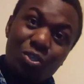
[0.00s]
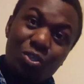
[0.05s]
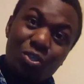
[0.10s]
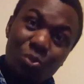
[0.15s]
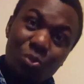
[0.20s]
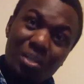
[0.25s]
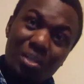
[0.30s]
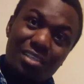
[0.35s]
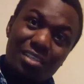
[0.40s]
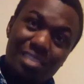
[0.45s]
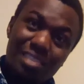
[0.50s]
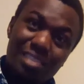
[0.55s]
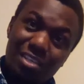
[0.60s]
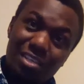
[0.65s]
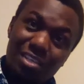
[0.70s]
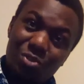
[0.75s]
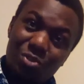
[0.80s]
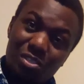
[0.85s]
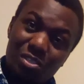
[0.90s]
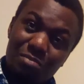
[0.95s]
You can
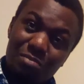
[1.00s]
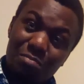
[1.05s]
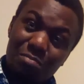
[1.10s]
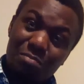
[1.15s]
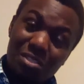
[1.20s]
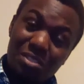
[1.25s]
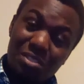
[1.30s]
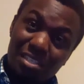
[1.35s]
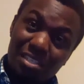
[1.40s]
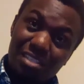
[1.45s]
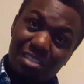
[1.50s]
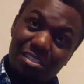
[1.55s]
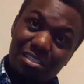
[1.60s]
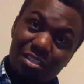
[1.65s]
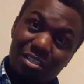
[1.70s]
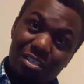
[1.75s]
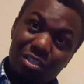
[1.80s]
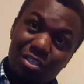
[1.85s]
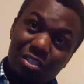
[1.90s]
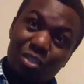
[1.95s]
start your business
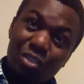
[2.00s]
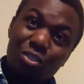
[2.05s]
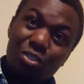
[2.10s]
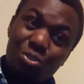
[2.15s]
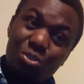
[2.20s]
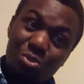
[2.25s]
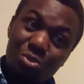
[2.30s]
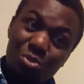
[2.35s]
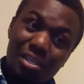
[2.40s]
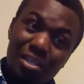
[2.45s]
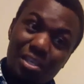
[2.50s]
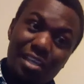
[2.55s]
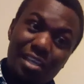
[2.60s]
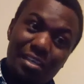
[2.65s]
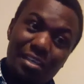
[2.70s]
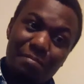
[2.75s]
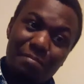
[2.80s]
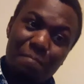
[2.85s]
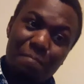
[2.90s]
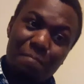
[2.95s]
today.